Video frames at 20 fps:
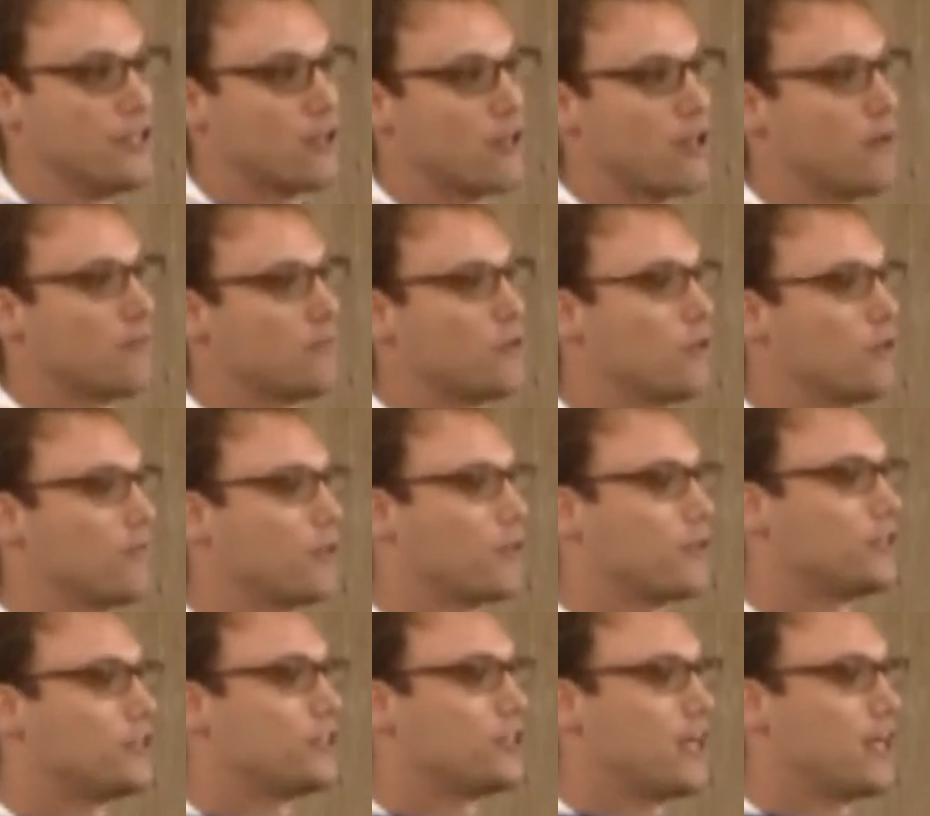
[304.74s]
You'll come to
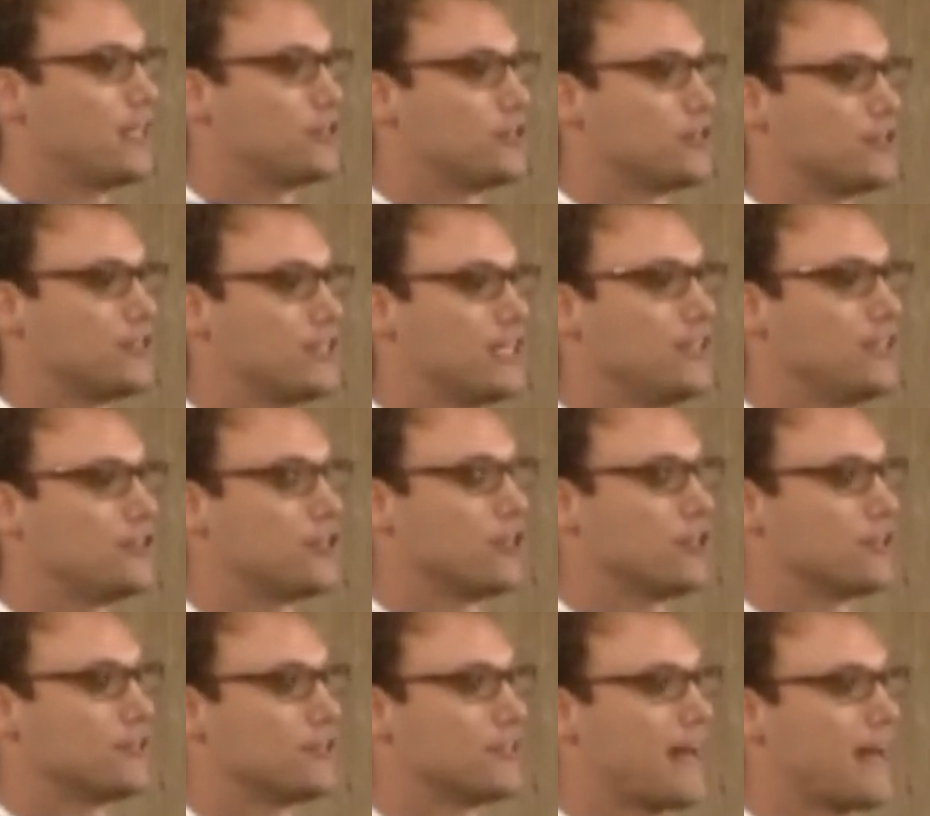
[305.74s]
appreciate your
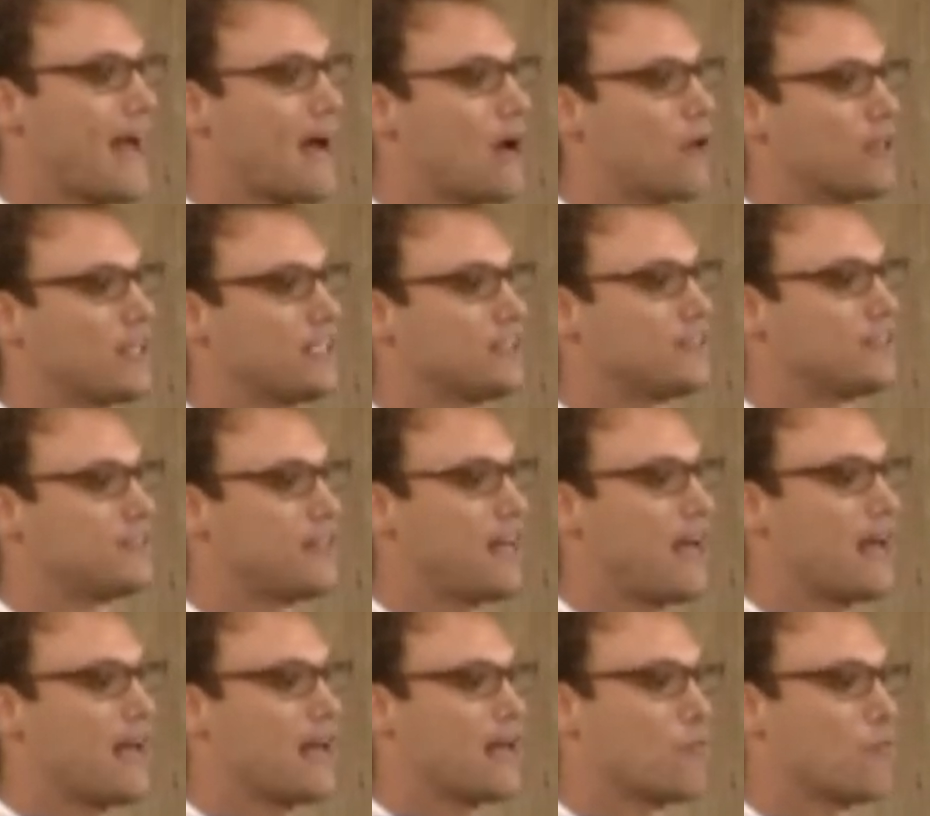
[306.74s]
teachers and how they
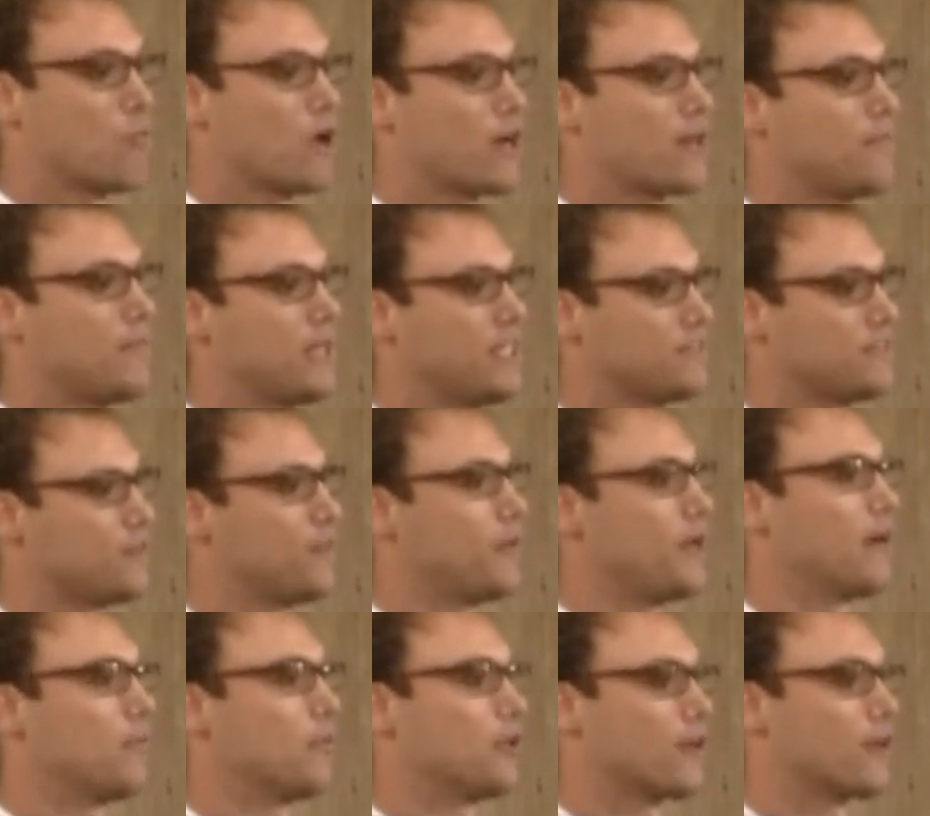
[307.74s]
stay and what it means to
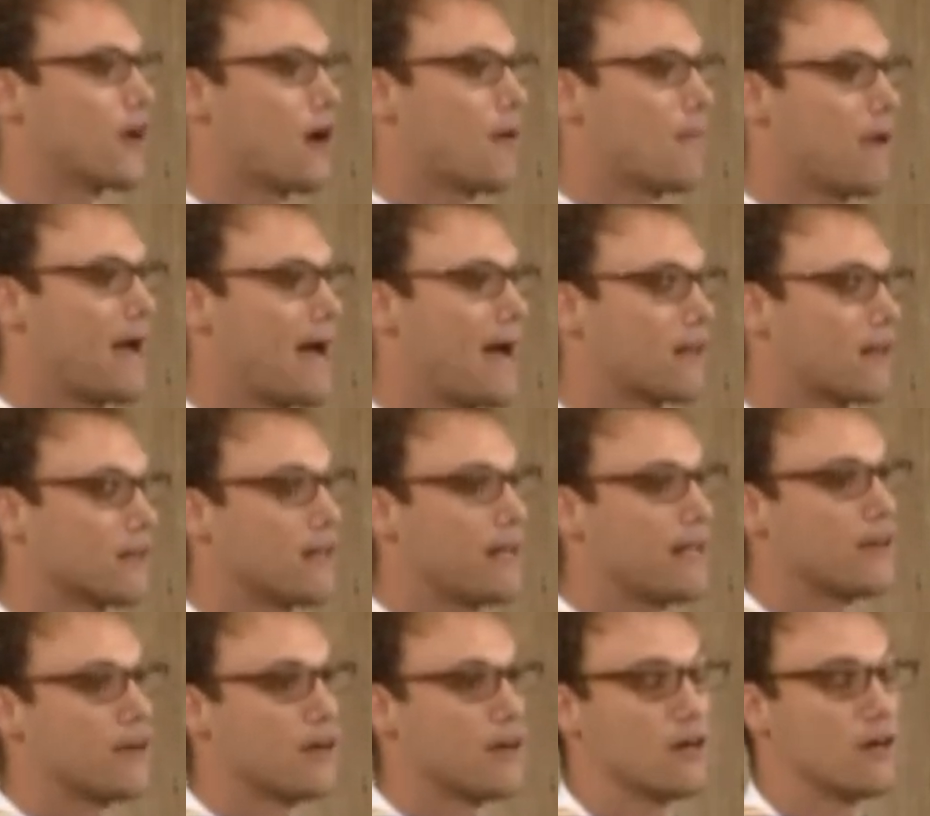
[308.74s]
be able to come back
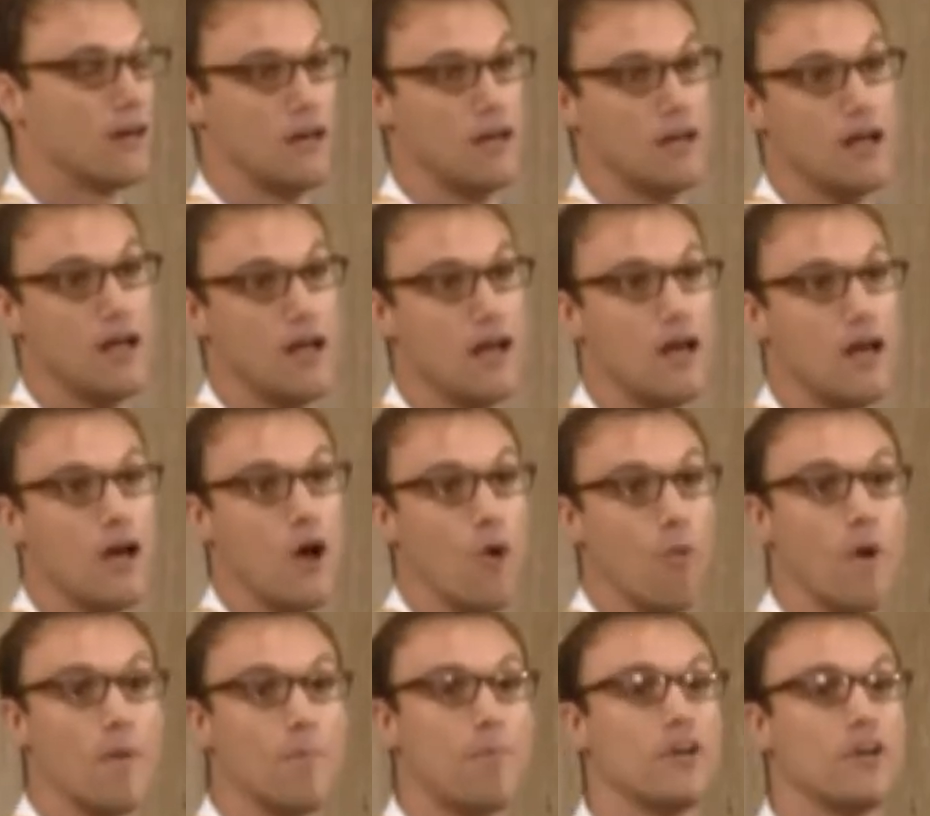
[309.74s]
later.
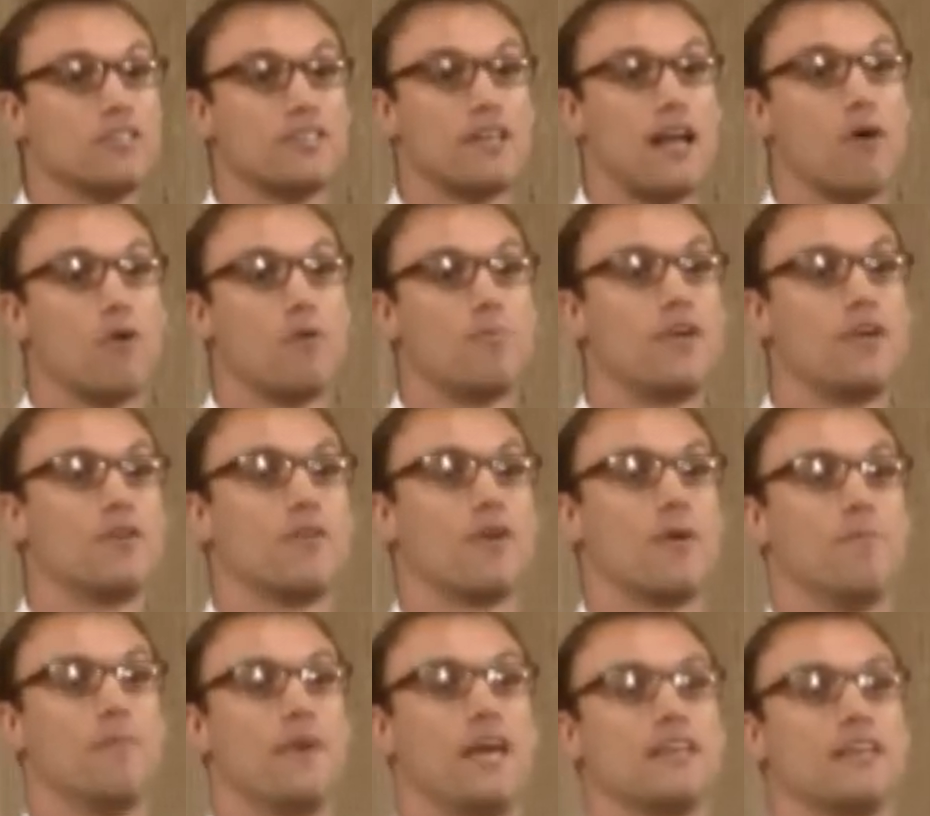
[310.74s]
One person I would be
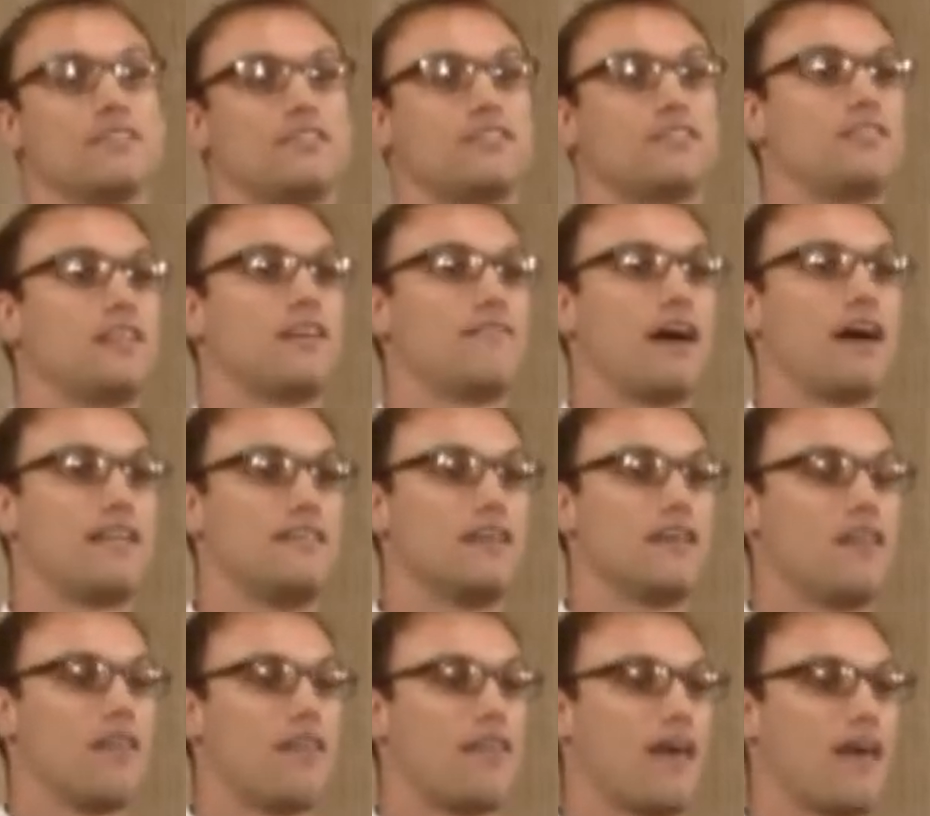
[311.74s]
remiss if I
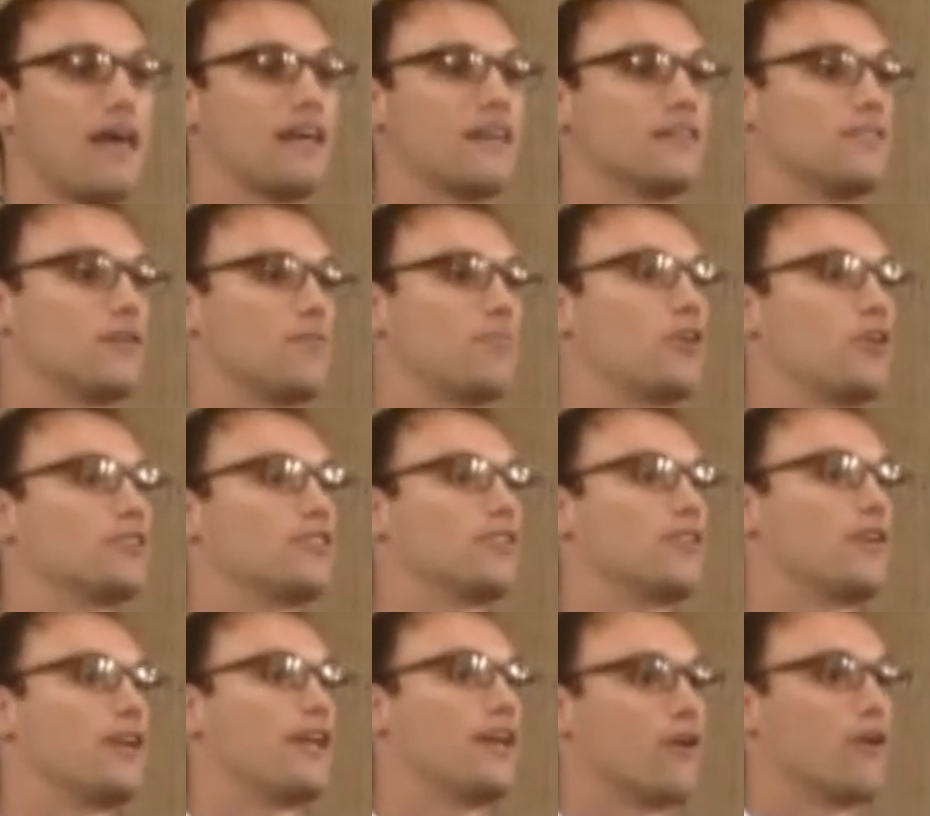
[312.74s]
didn't thank is a
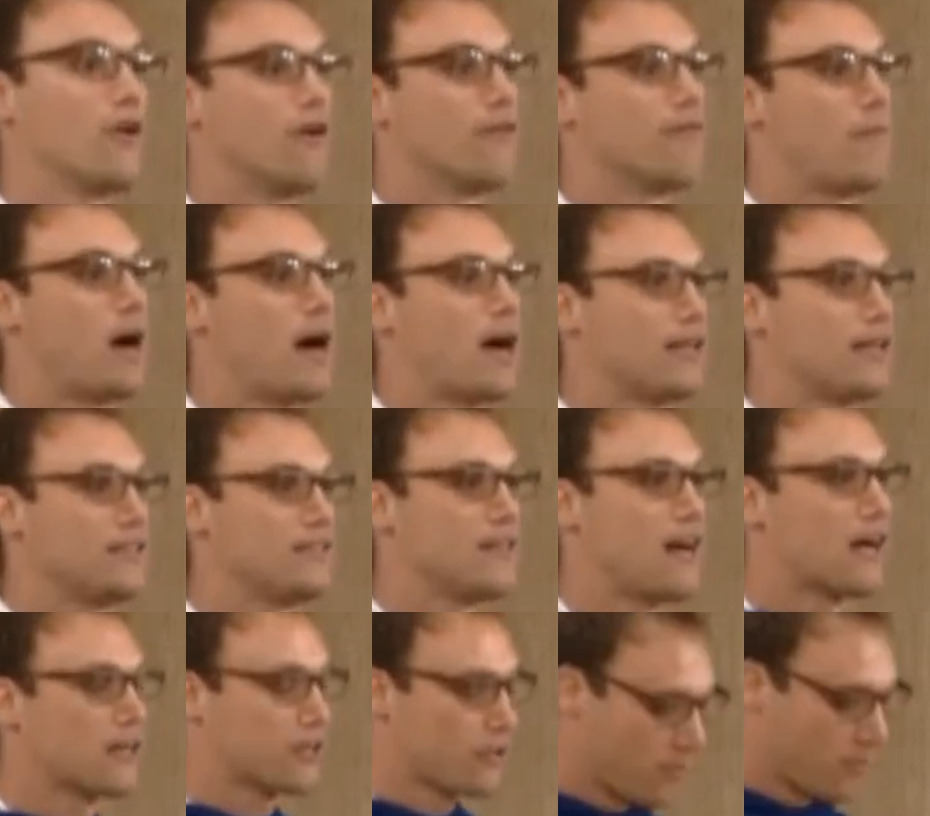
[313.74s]
personal hero of mine,
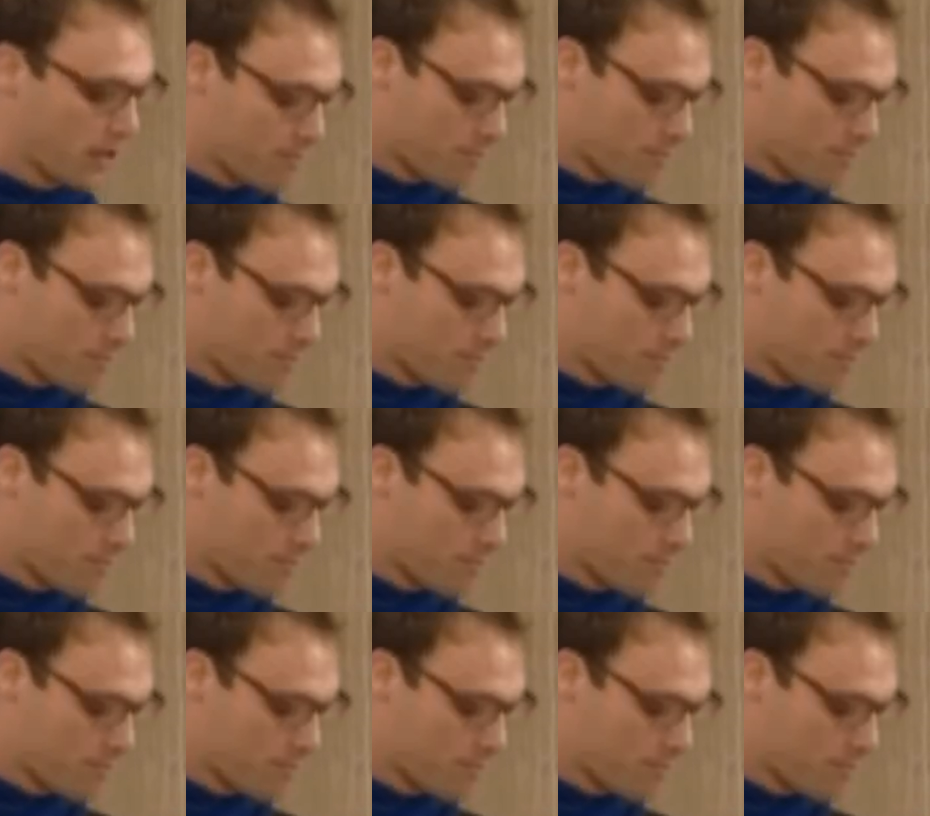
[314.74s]
Dr.